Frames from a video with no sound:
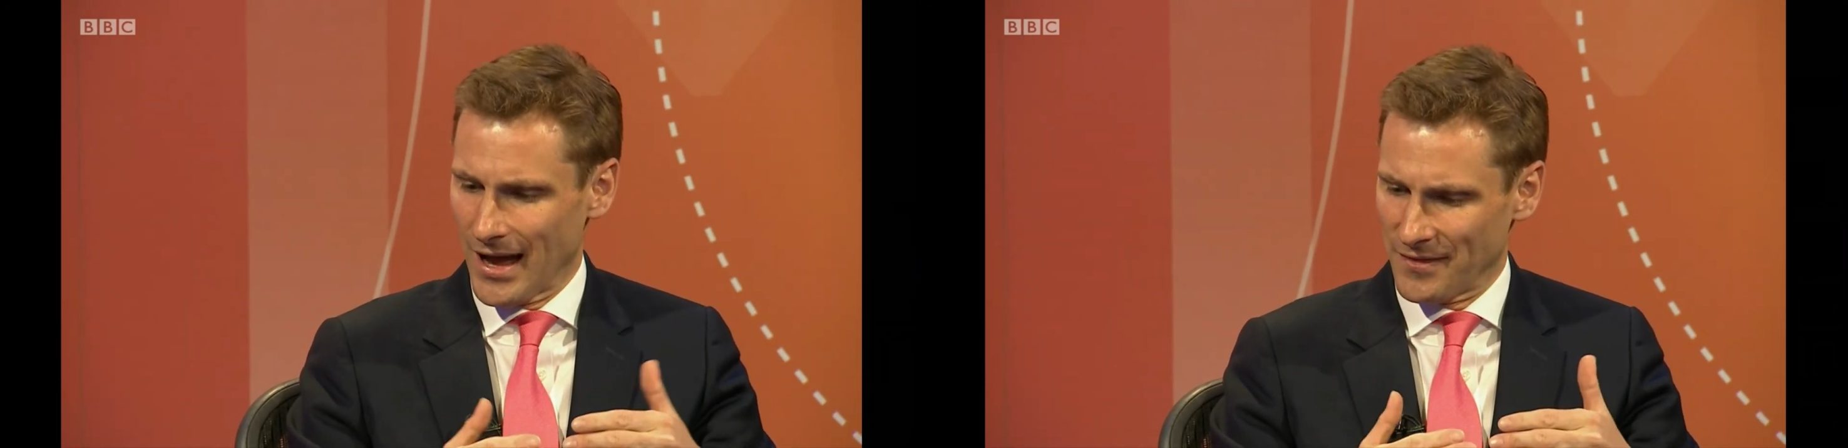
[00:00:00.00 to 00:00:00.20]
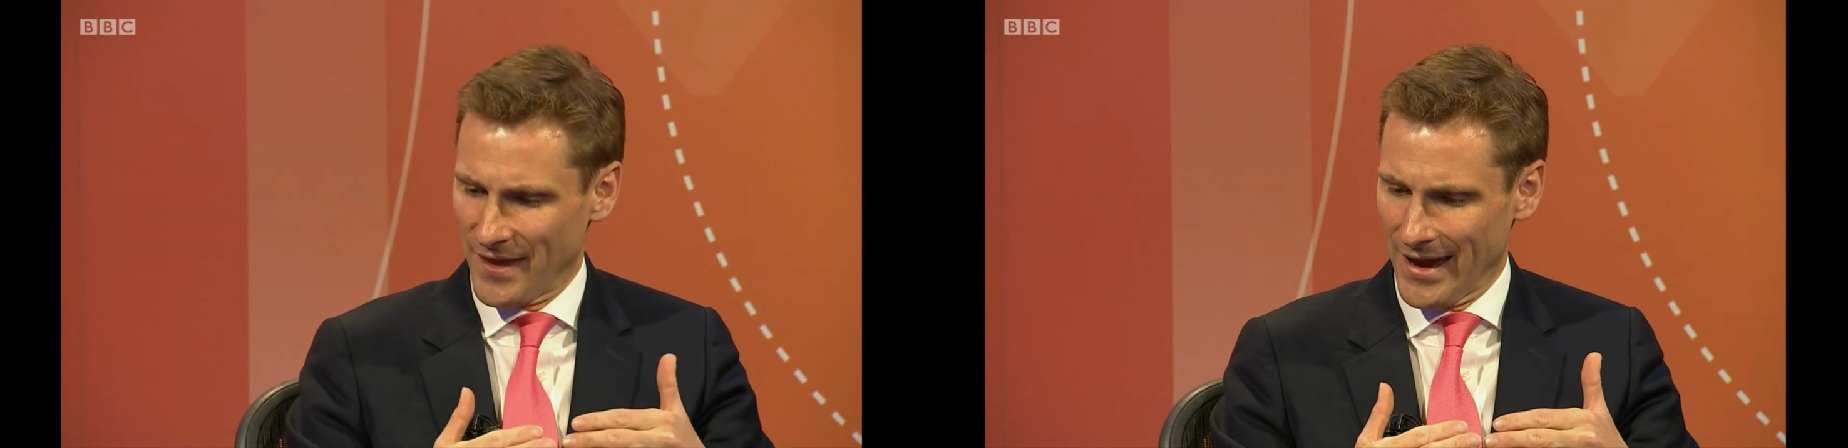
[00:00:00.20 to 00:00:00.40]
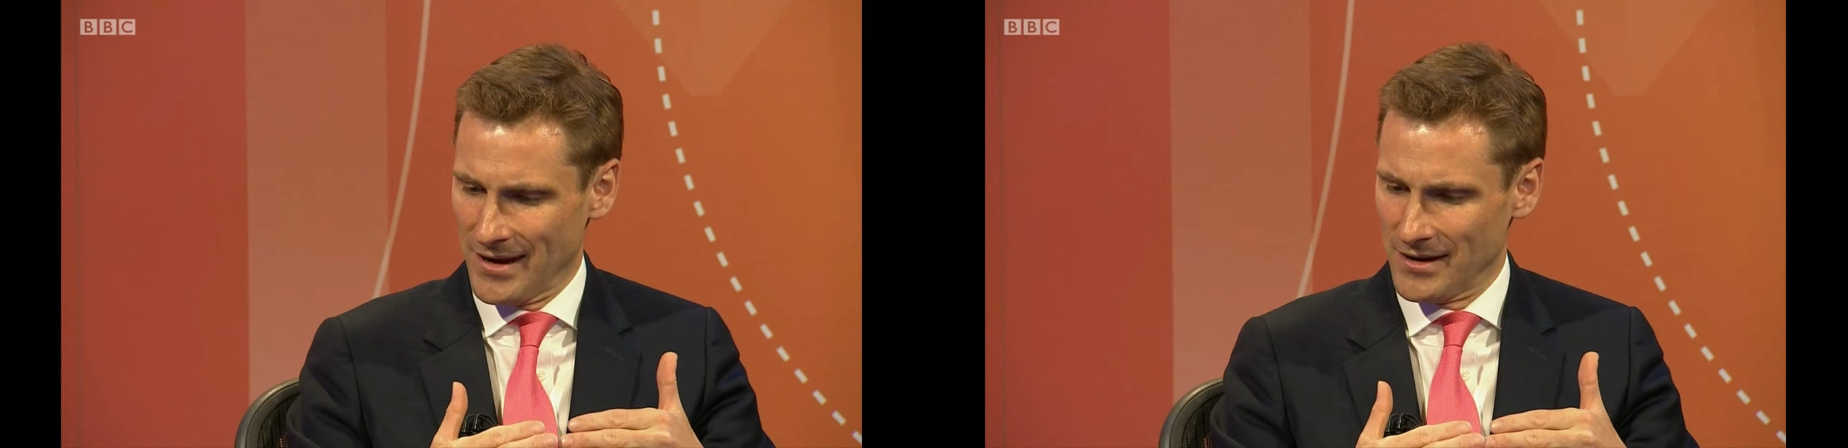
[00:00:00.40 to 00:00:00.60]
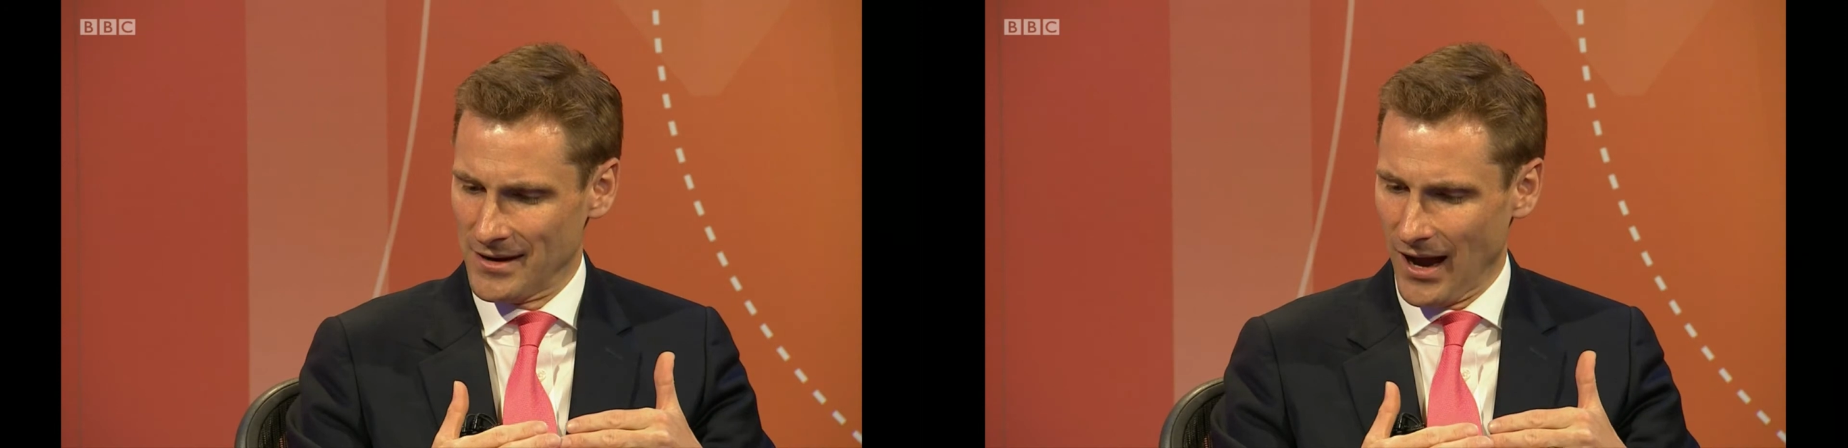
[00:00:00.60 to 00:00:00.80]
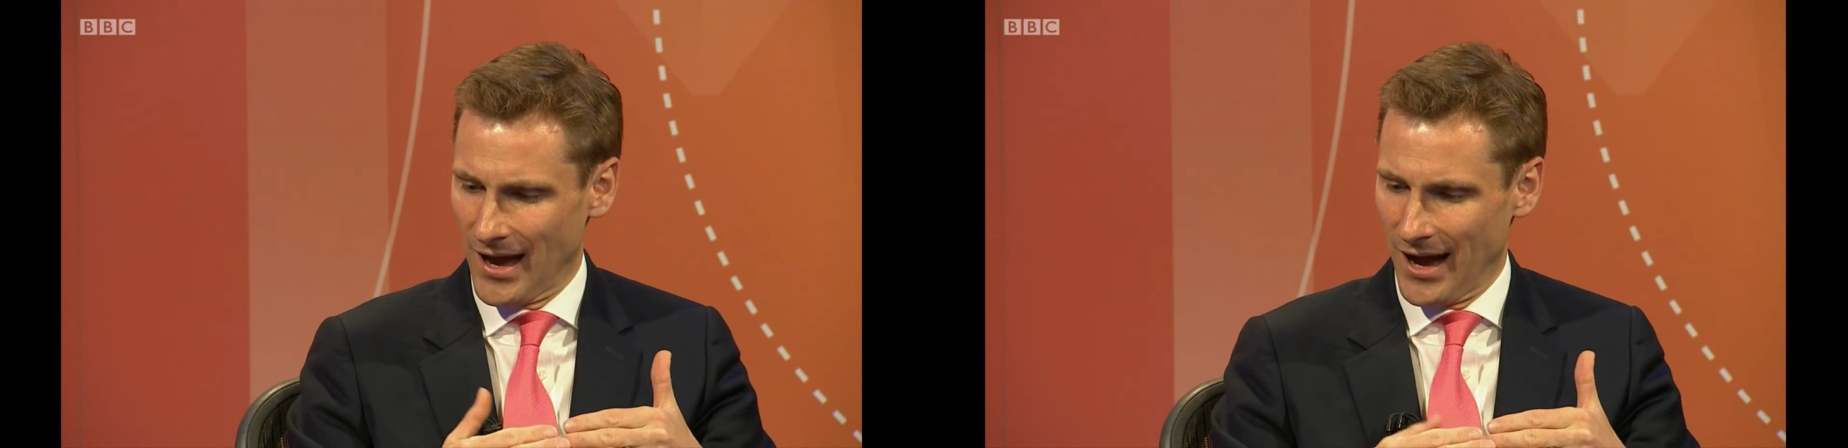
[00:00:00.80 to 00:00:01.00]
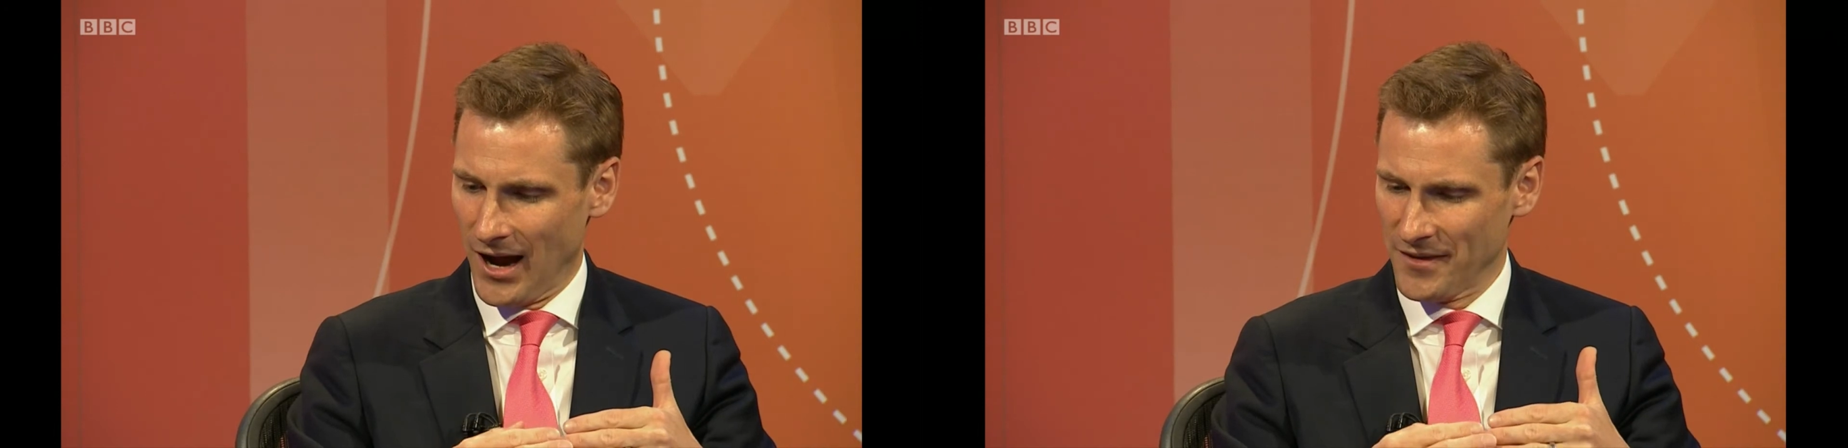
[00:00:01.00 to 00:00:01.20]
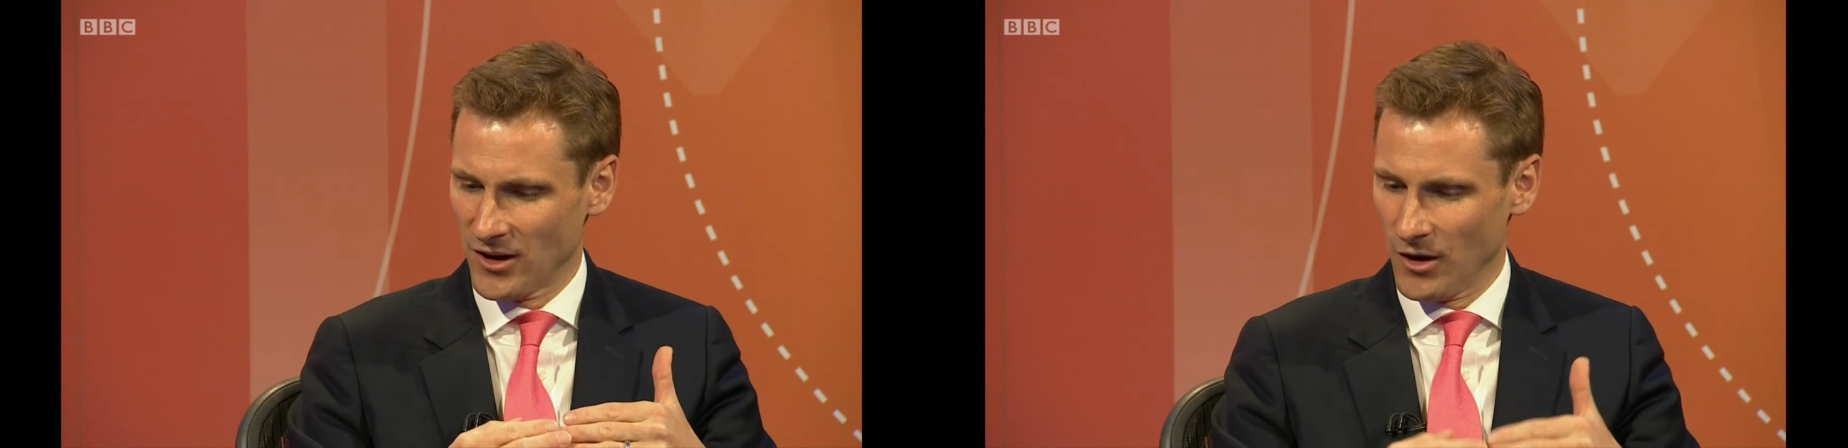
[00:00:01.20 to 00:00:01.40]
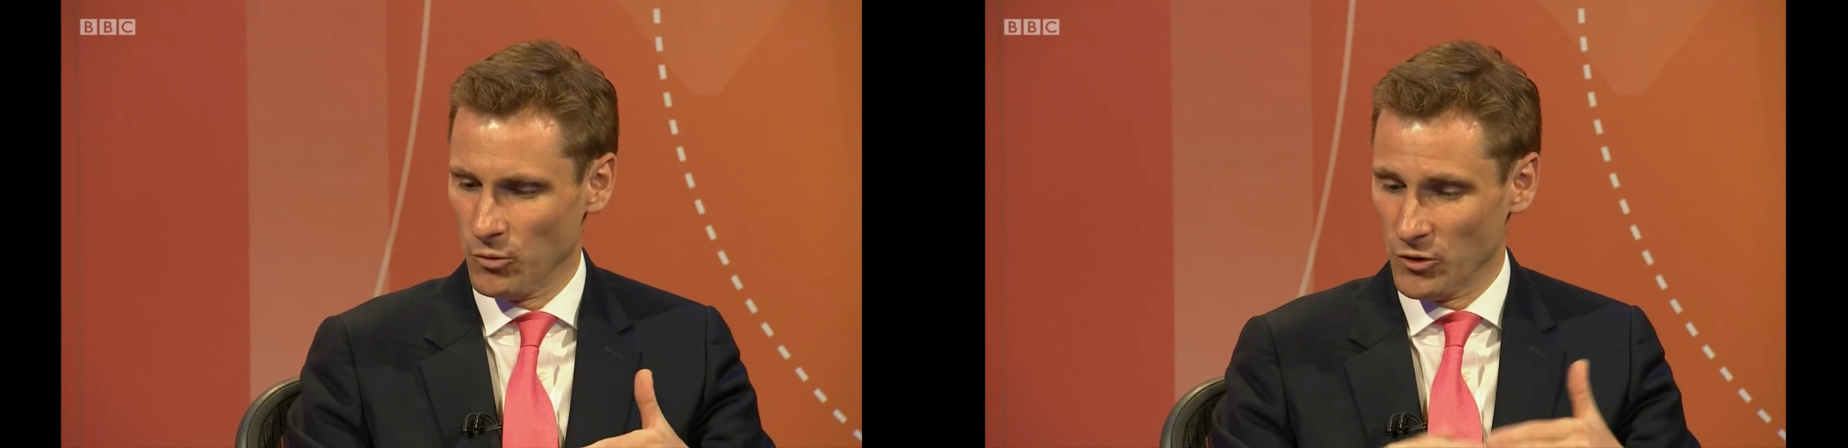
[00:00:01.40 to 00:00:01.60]
then uh, I think
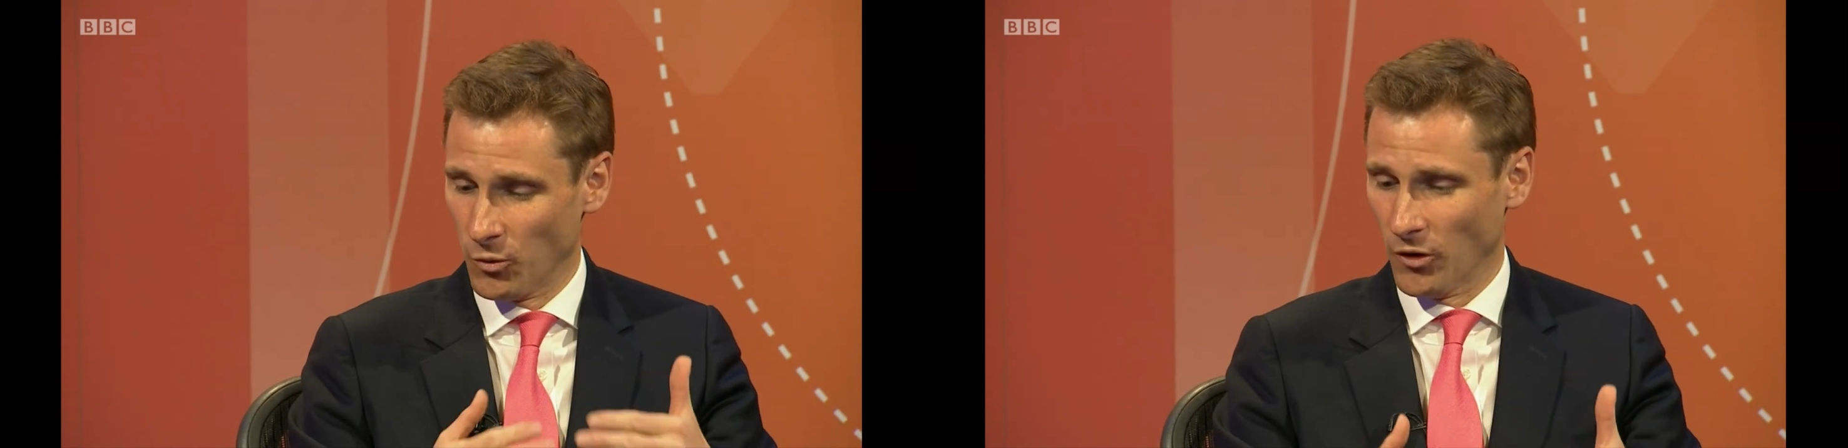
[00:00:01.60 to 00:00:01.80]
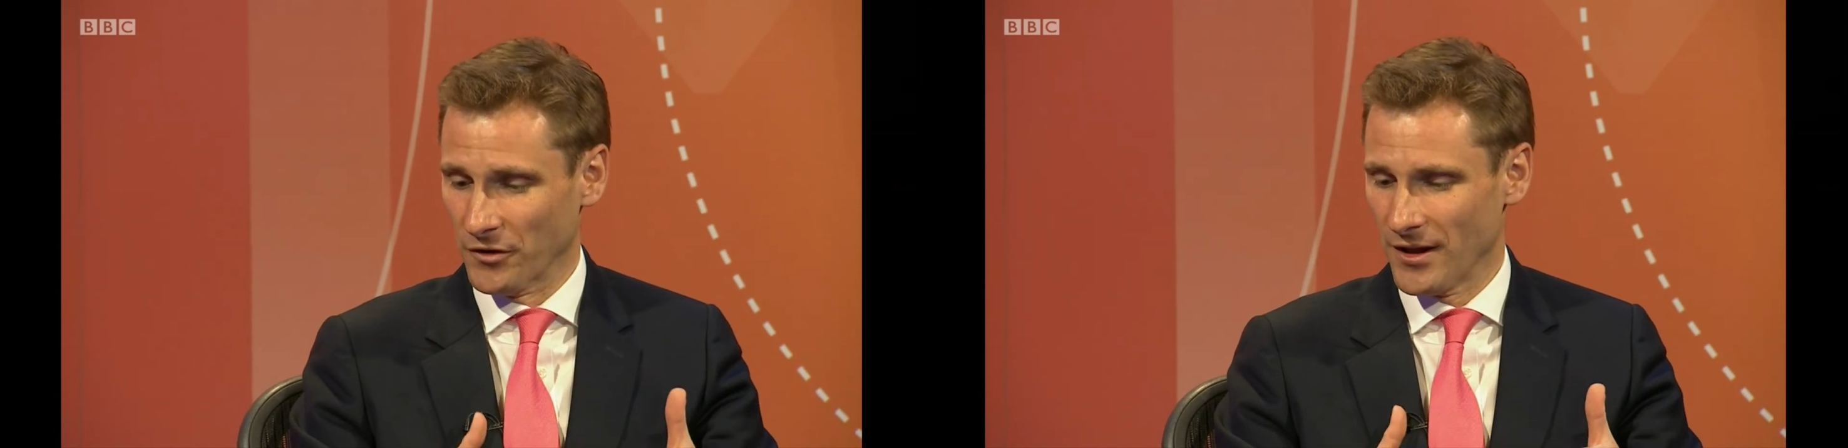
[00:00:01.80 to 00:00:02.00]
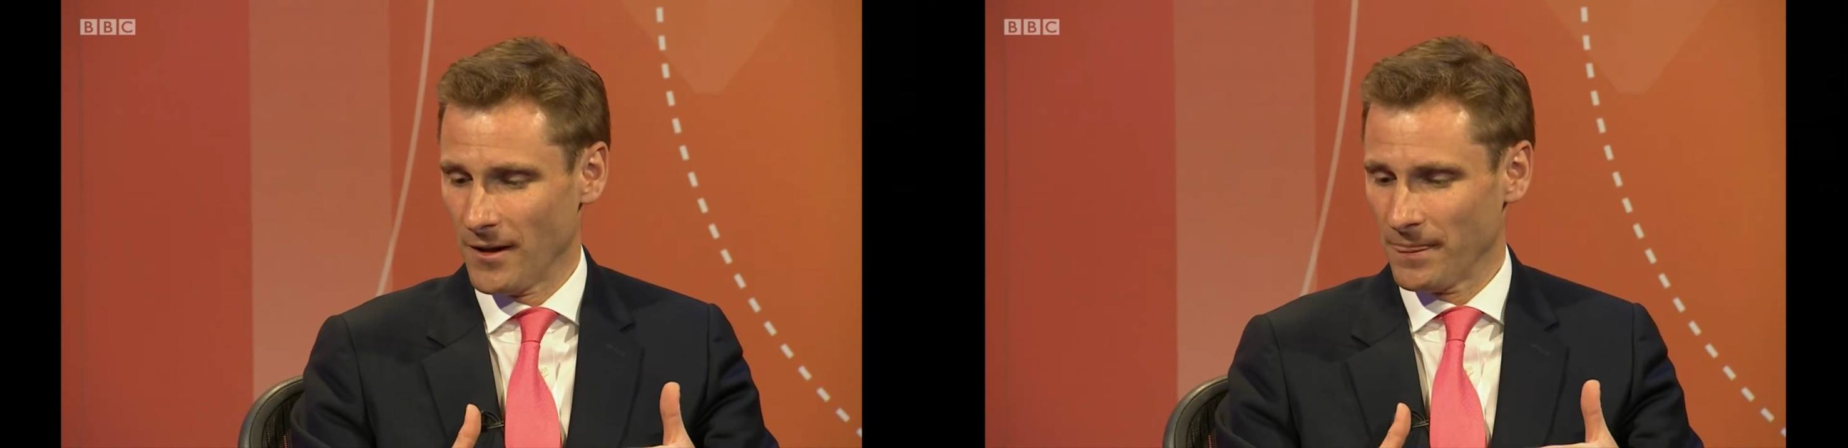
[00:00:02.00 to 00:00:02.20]
I would want